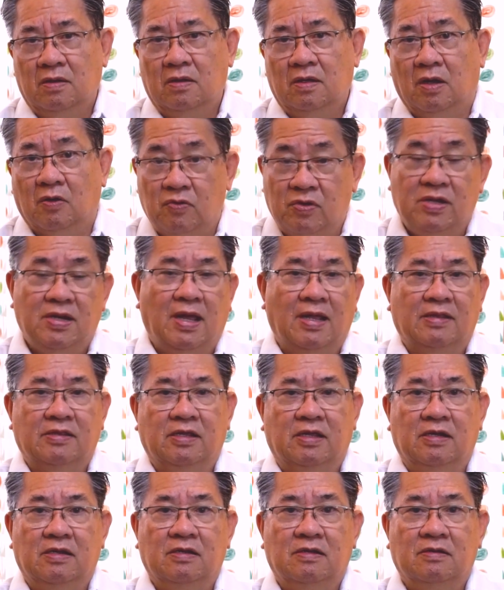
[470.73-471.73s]
gawin
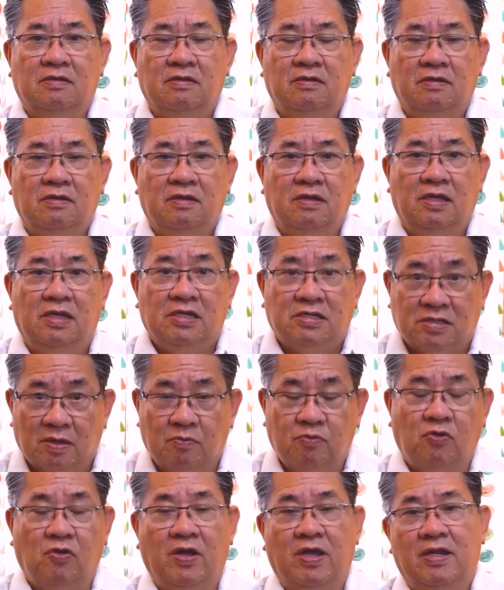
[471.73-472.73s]
natin,
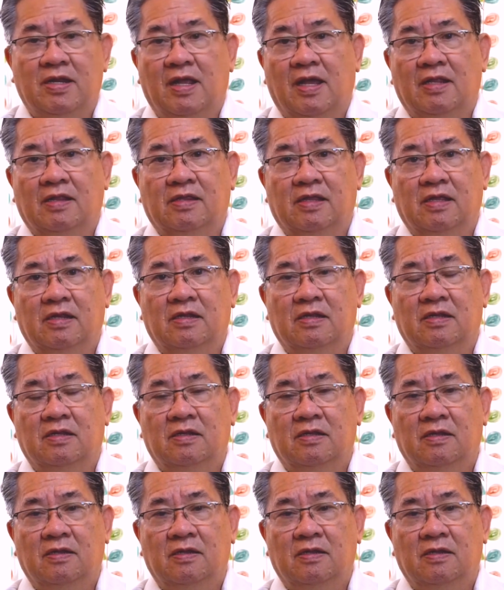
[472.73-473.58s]
isabuhay natin.